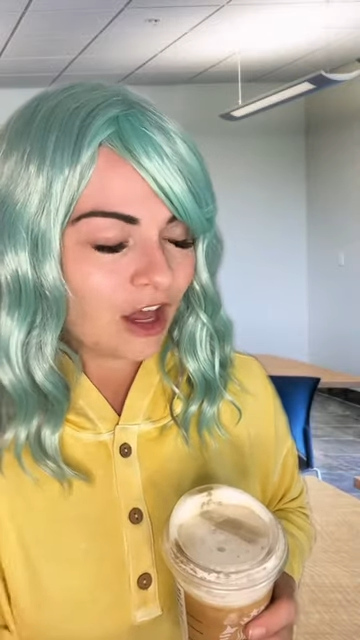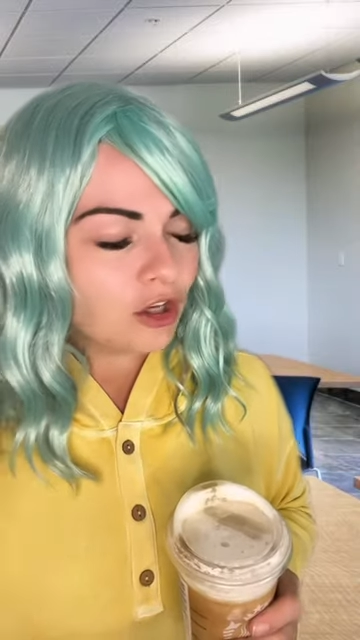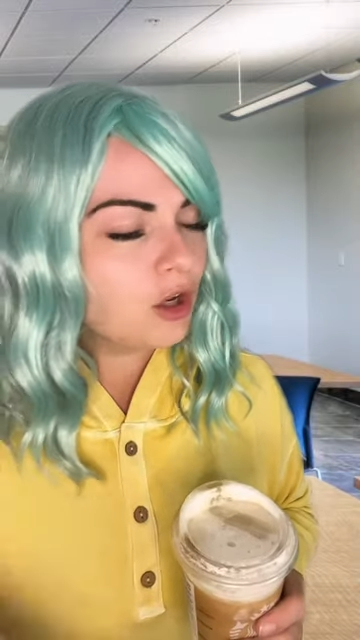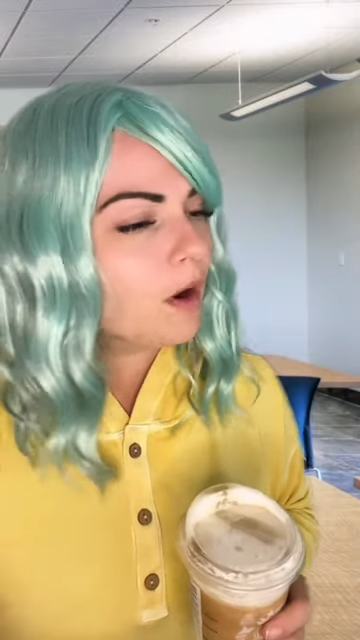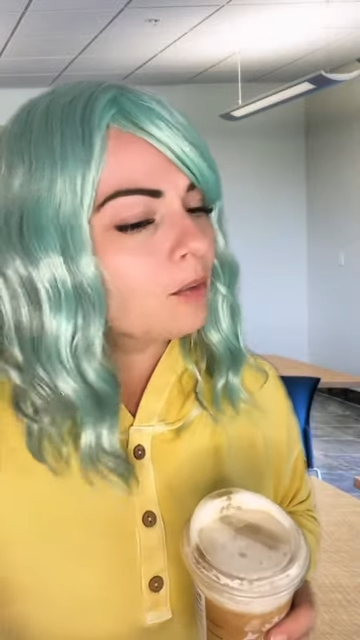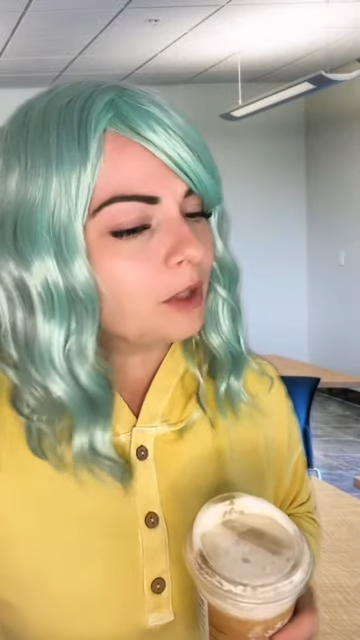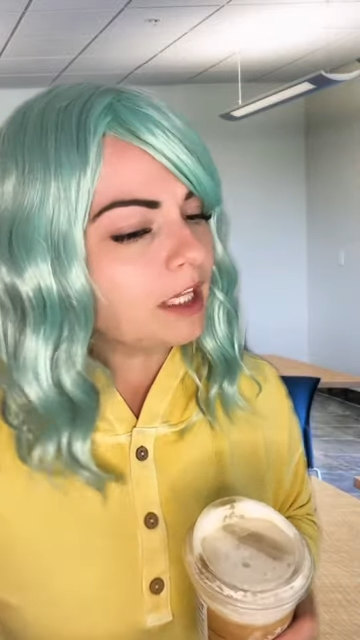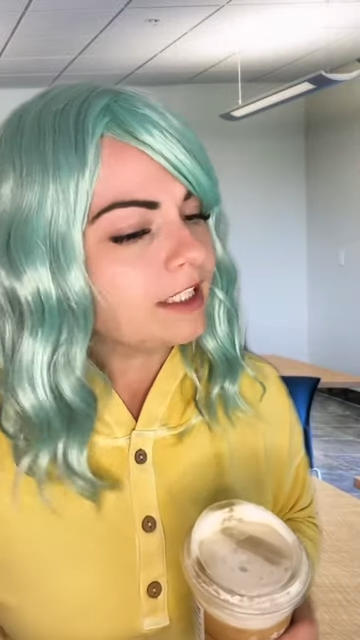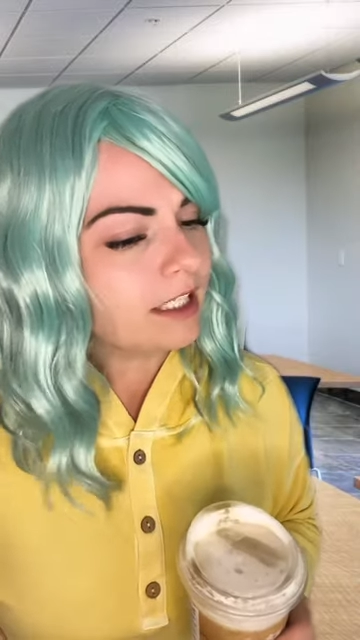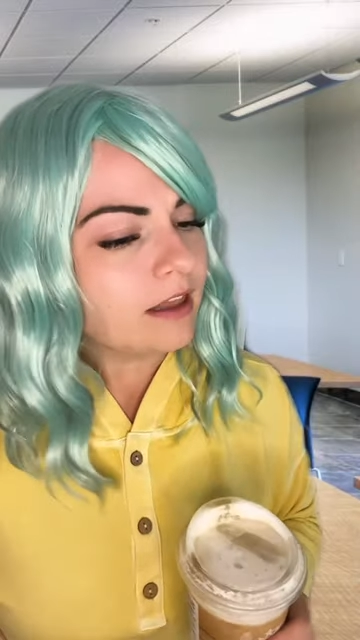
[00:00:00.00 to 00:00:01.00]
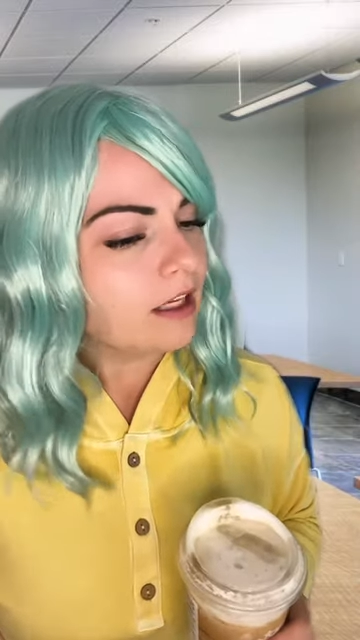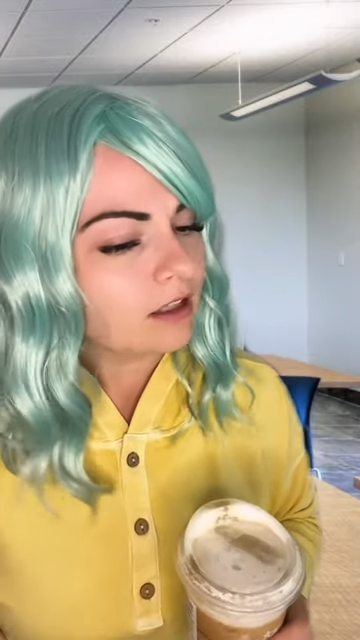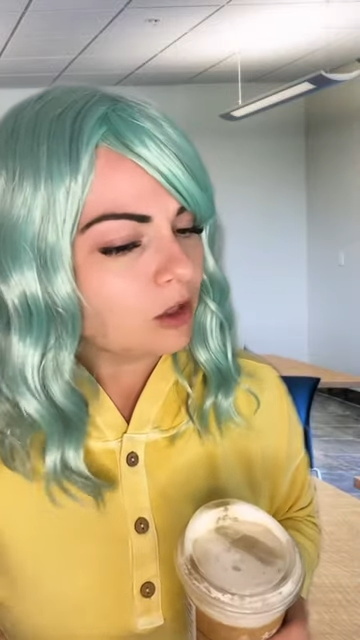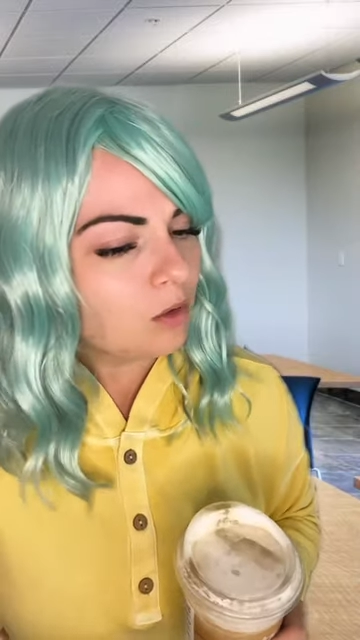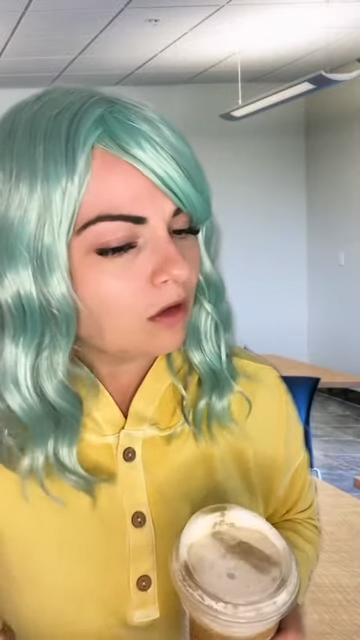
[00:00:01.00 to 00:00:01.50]
I really did think
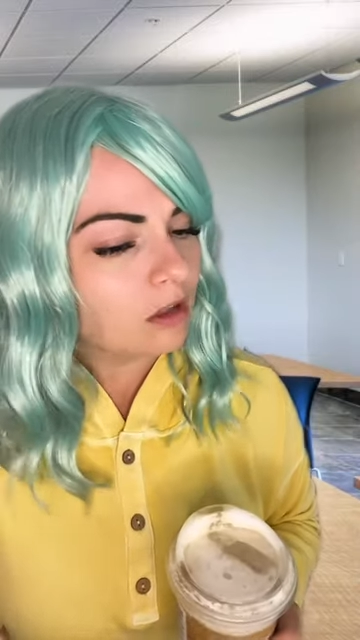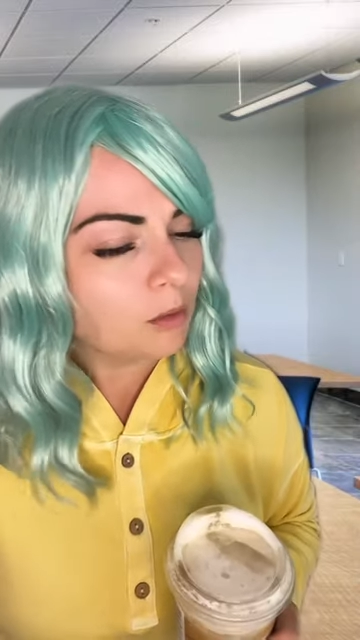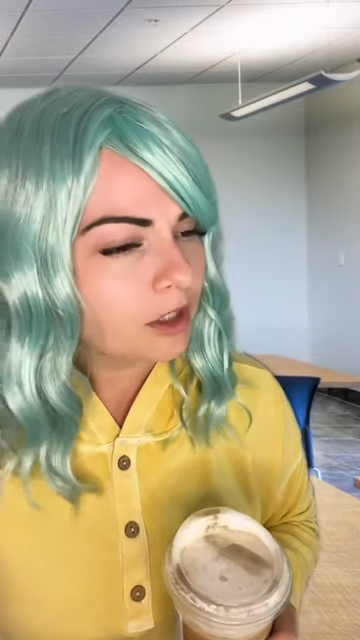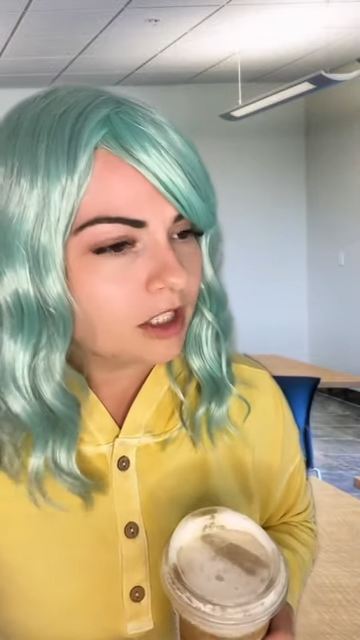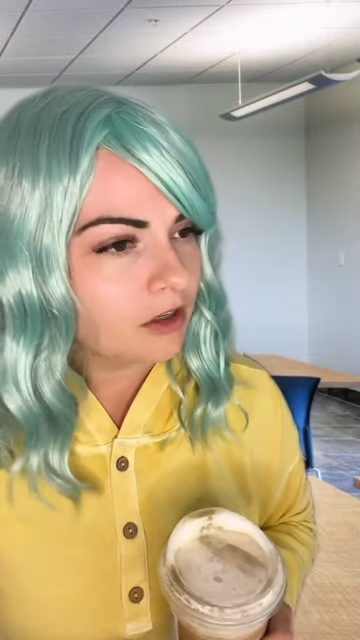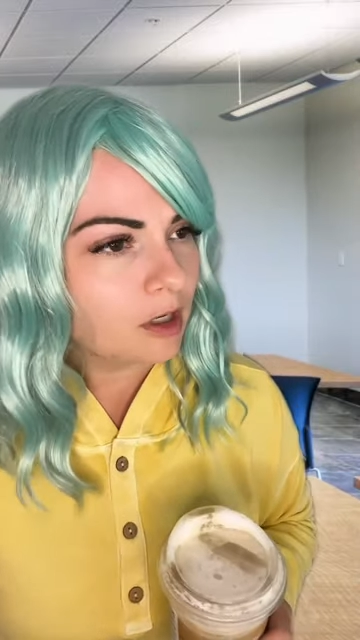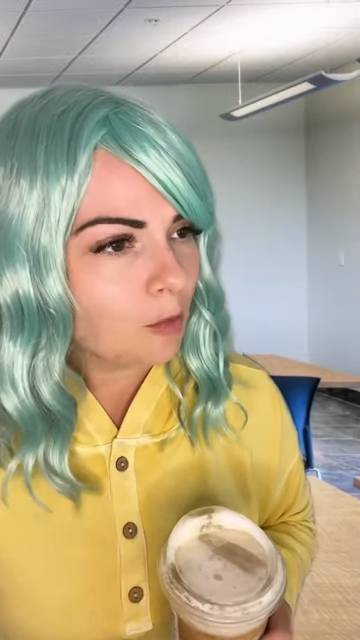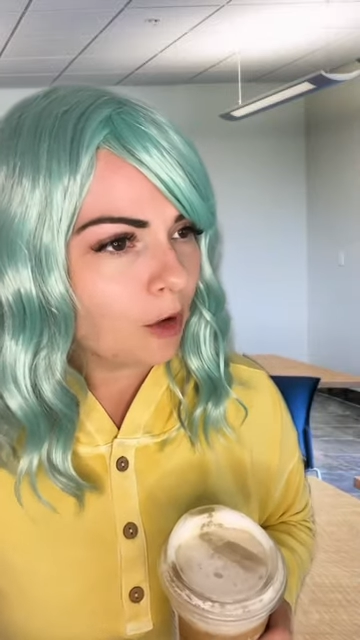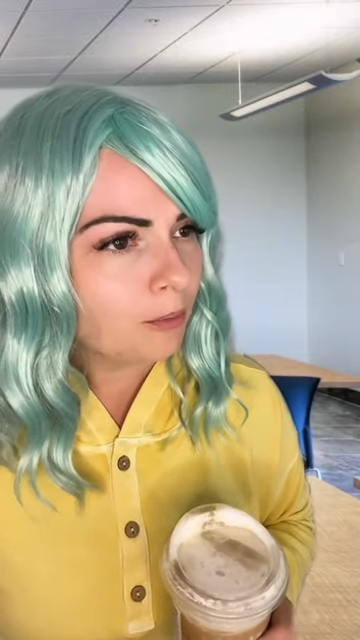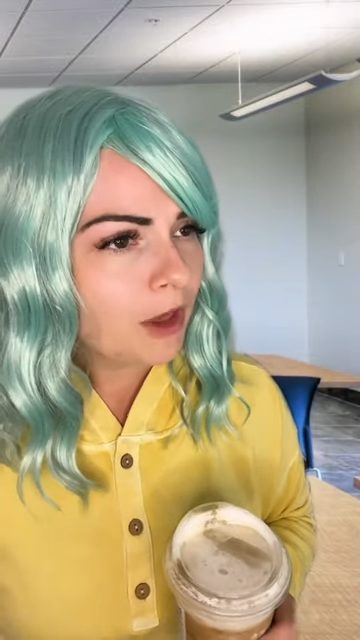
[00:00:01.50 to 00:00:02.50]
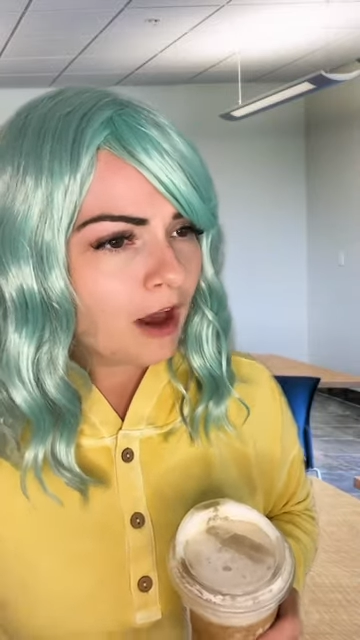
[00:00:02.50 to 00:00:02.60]
that you no longer worked here anymore.